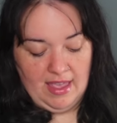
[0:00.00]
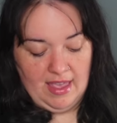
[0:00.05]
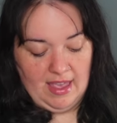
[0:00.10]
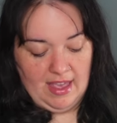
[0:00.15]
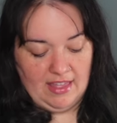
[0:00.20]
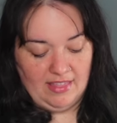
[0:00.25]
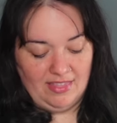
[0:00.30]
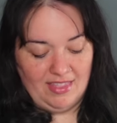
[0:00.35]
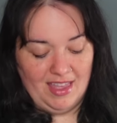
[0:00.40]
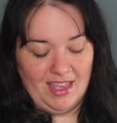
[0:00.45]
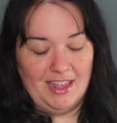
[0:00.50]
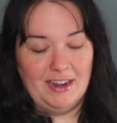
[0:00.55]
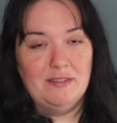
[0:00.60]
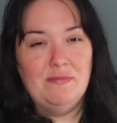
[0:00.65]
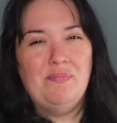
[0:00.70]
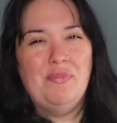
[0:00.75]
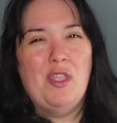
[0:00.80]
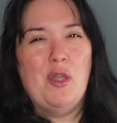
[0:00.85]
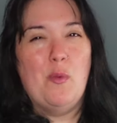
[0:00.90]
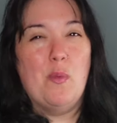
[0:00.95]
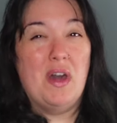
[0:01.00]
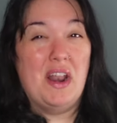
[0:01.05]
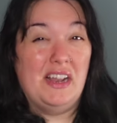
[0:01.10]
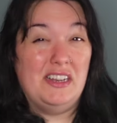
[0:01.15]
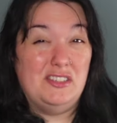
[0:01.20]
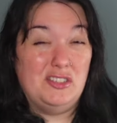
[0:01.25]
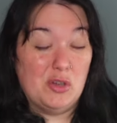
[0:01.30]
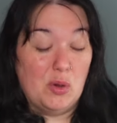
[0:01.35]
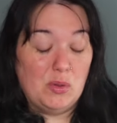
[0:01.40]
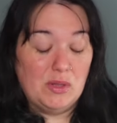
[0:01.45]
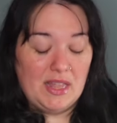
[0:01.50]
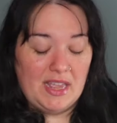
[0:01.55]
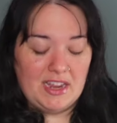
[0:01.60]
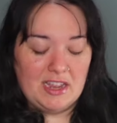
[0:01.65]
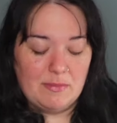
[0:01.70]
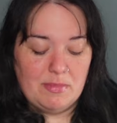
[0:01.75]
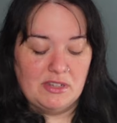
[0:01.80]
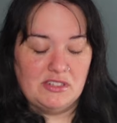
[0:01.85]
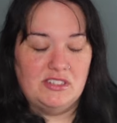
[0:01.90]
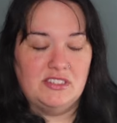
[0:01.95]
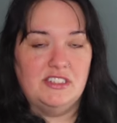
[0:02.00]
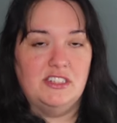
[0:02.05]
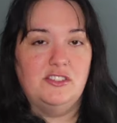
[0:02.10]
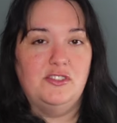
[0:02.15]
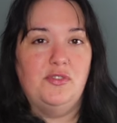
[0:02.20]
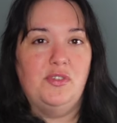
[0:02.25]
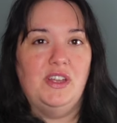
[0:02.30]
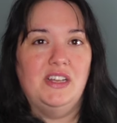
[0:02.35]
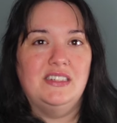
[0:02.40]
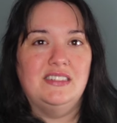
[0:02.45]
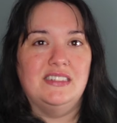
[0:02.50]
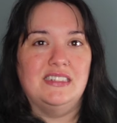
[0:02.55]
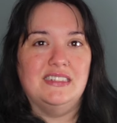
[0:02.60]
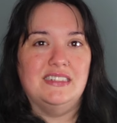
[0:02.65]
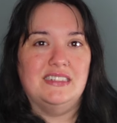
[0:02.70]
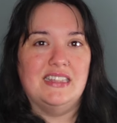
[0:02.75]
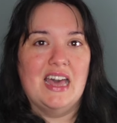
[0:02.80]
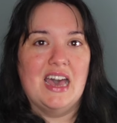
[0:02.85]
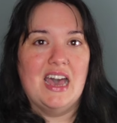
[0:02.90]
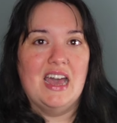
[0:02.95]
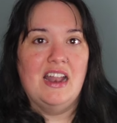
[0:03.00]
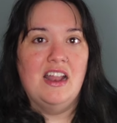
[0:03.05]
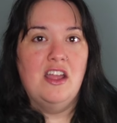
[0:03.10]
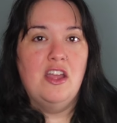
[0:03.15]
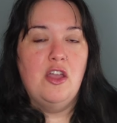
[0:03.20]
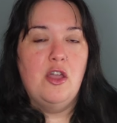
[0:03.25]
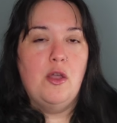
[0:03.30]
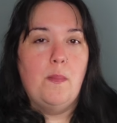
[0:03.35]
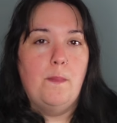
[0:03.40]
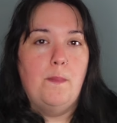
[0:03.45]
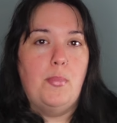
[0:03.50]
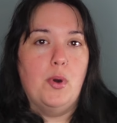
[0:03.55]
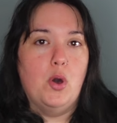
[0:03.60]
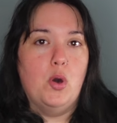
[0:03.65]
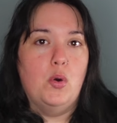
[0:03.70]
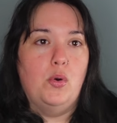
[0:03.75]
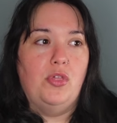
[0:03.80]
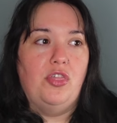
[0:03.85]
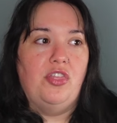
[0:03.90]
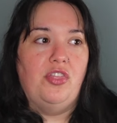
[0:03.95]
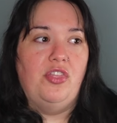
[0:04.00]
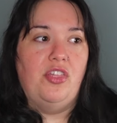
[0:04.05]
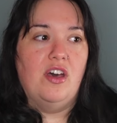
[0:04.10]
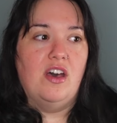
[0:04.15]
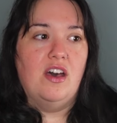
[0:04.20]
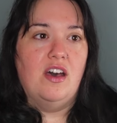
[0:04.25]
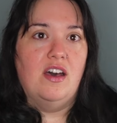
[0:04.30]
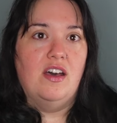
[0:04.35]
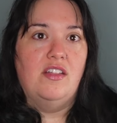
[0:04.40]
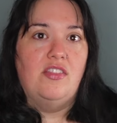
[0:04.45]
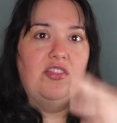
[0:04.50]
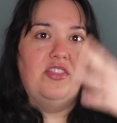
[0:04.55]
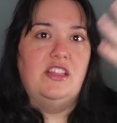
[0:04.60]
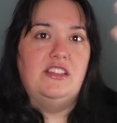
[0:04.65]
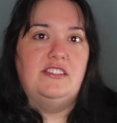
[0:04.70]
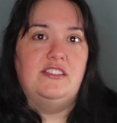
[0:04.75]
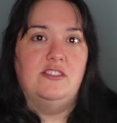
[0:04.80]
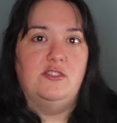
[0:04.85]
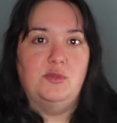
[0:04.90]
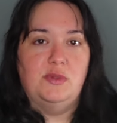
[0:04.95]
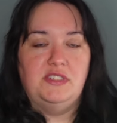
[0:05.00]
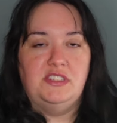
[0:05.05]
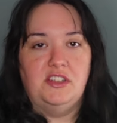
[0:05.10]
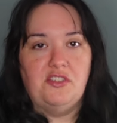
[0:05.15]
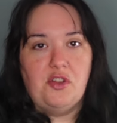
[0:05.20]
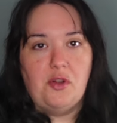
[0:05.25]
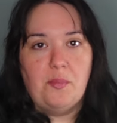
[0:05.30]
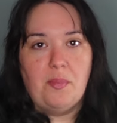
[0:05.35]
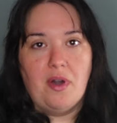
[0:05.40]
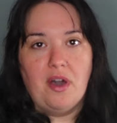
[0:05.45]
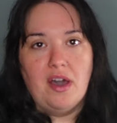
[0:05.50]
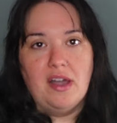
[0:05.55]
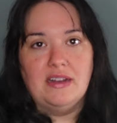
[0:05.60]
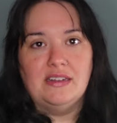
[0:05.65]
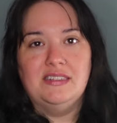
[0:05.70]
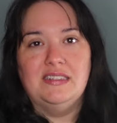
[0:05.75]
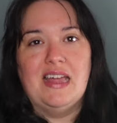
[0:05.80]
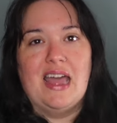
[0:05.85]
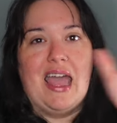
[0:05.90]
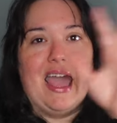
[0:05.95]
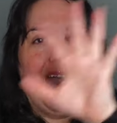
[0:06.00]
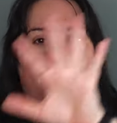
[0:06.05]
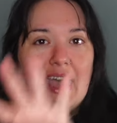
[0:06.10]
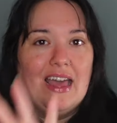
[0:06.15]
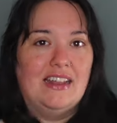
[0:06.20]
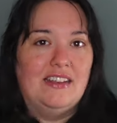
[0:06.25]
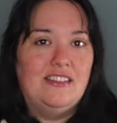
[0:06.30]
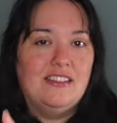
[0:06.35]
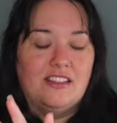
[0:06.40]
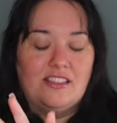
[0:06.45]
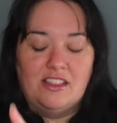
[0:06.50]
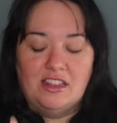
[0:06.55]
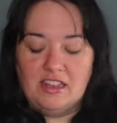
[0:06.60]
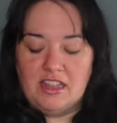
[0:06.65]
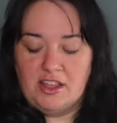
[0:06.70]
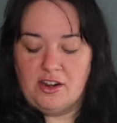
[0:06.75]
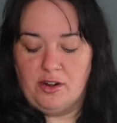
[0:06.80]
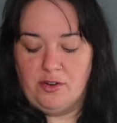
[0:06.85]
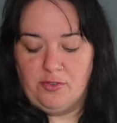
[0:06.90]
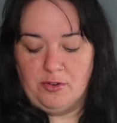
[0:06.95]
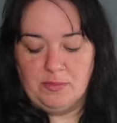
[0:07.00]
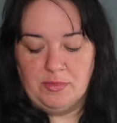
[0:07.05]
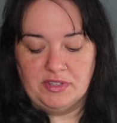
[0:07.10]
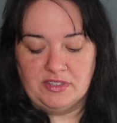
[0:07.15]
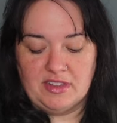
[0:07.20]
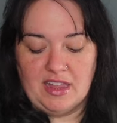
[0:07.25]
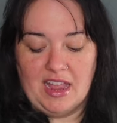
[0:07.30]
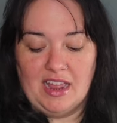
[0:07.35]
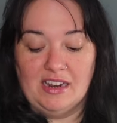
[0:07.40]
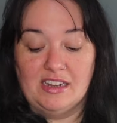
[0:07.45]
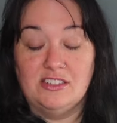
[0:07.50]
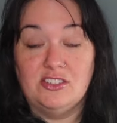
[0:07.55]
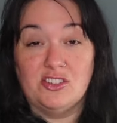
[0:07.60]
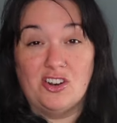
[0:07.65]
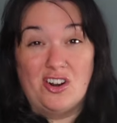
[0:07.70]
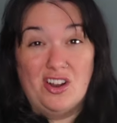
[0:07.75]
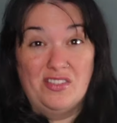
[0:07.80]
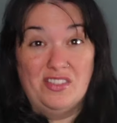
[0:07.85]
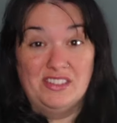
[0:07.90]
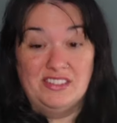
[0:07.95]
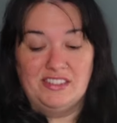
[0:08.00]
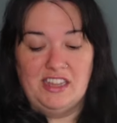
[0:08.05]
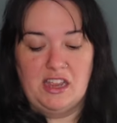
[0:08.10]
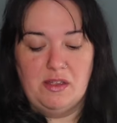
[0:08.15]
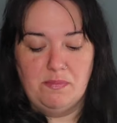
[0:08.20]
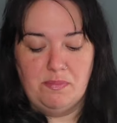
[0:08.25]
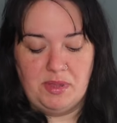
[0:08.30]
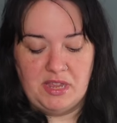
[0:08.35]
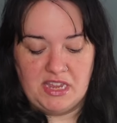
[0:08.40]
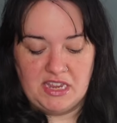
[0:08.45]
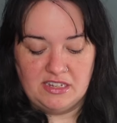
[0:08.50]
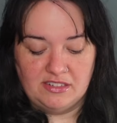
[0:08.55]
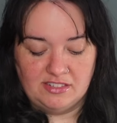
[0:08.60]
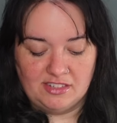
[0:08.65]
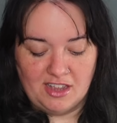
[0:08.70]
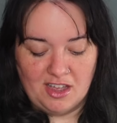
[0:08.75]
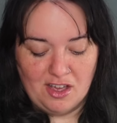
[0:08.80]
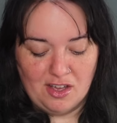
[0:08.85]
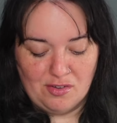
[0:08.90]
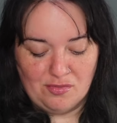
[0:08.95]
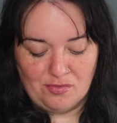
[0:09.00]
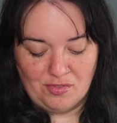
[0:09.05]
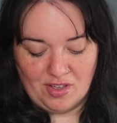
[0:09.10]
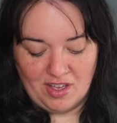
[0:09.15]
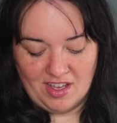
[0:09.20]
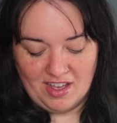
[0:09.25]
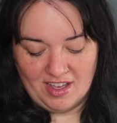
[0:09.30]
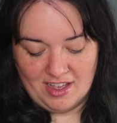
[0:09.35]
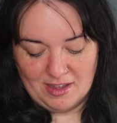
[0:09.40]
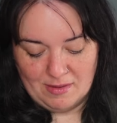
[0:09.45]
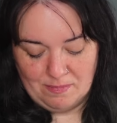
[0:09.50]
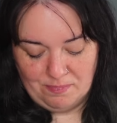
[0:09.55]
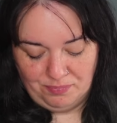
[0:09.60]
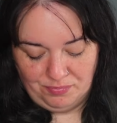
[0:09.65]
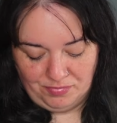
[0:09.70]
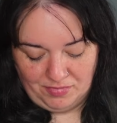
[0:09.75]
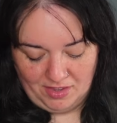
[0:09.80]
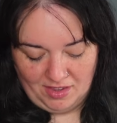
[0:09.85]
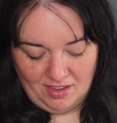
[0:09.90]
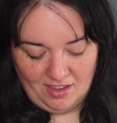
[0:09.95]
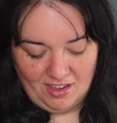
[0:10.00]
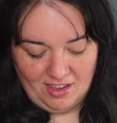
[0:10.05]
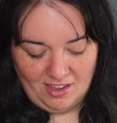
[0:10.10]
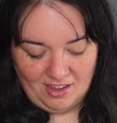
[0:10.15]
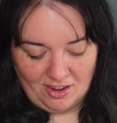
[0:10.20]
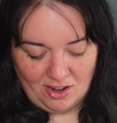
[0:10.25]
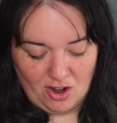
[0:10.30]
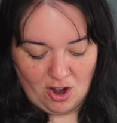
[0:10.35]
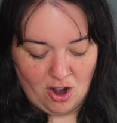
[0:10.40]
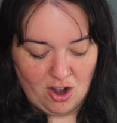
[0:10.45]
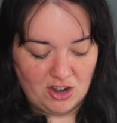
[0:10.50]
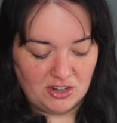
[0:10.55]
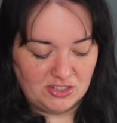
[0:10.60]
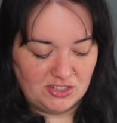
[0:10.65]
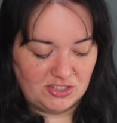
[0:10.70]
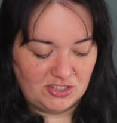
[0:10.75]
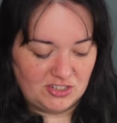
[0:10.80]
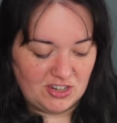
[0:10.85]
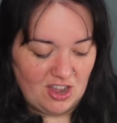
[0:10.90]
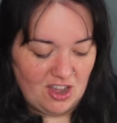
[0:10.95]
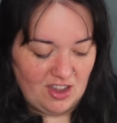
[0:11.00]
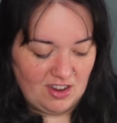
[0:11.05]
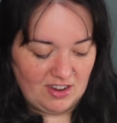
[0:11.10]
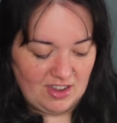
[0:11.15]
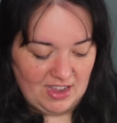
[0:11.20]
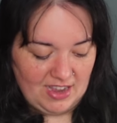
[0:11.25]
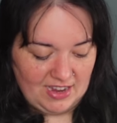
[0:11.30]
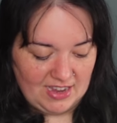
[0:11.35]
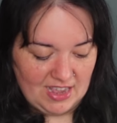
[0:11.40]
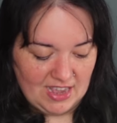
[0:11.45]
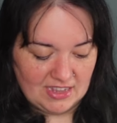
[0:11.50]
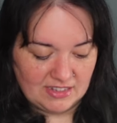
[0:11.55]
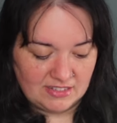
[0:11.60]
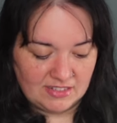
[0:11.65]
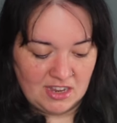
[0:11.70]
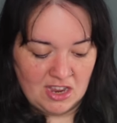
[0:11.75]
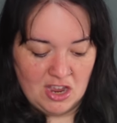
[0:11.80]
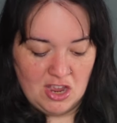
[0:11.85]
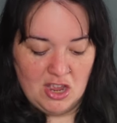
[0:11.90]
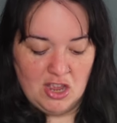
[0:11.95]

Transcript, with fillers: And then what I don't like about Stitch Fix is that both the this is what's in your box and the letter from the stylist are on the same piece of um, cardstock, I guess.